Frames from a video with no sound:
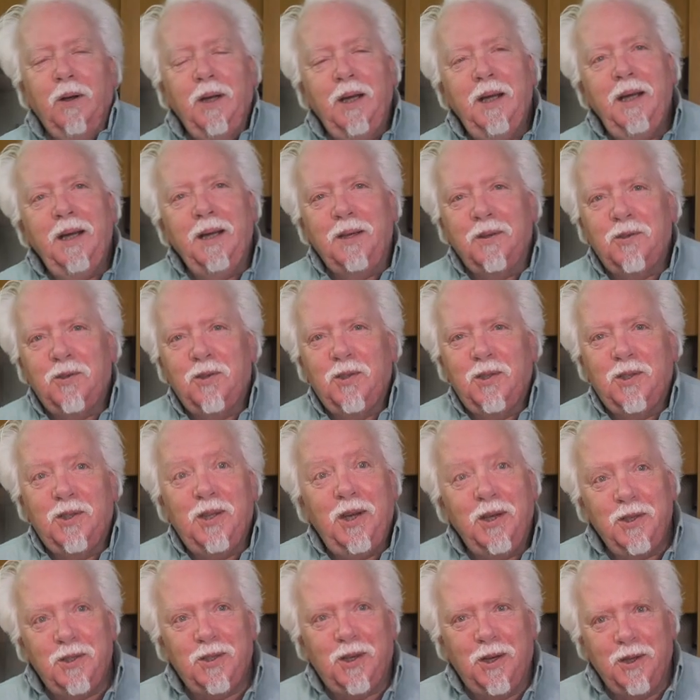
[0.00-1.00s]
it's
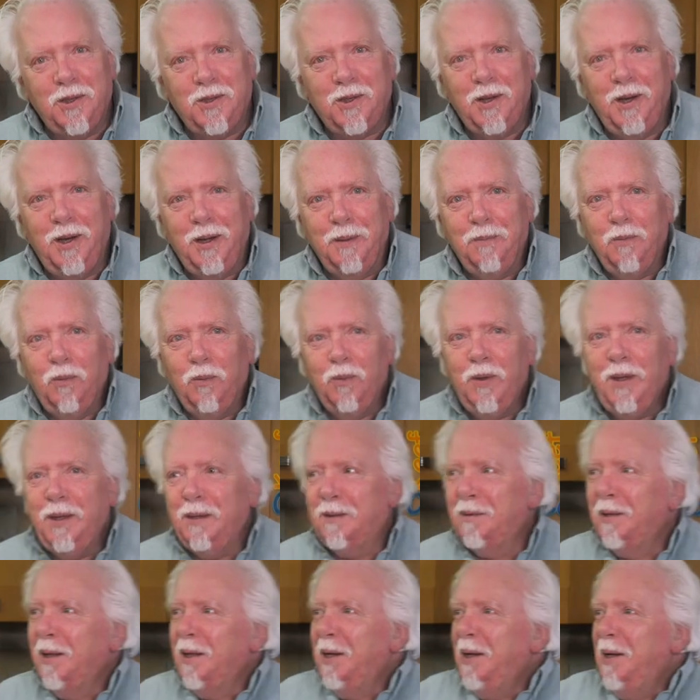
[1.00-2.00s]
taste test time
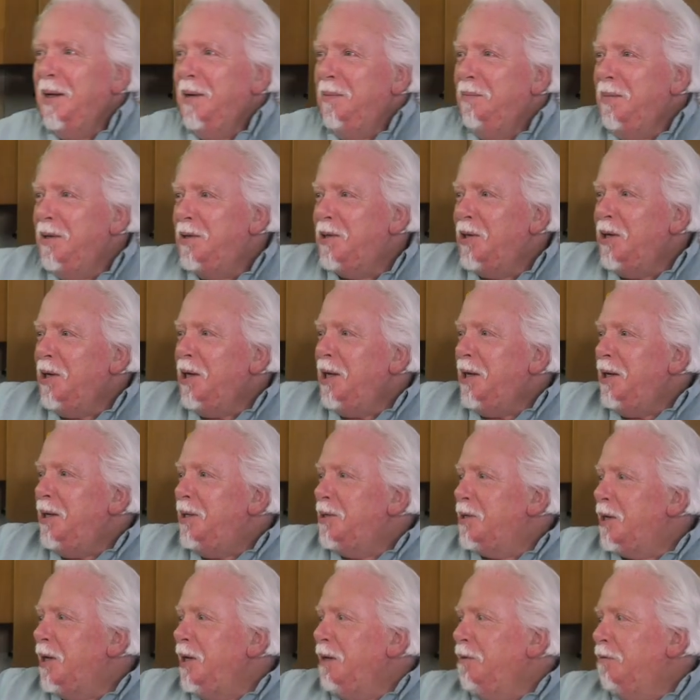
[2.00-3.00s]
with
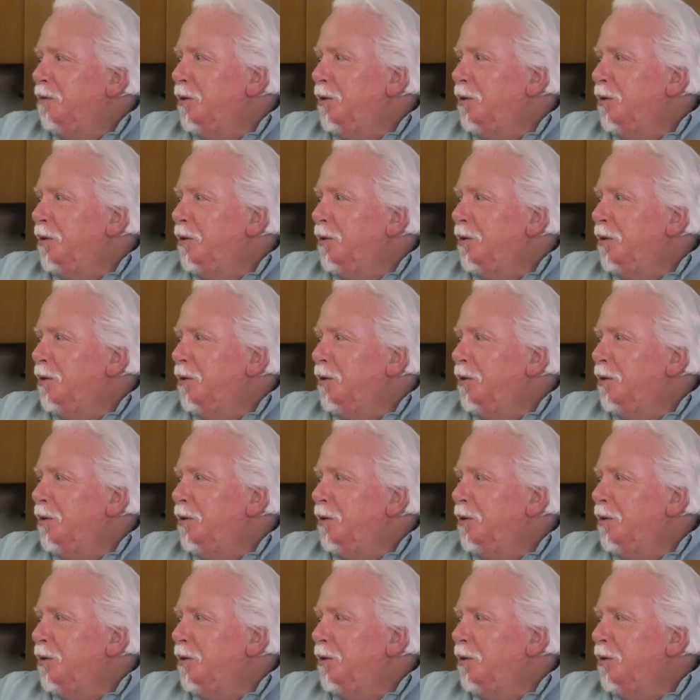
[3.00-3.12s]
Mrs. Keef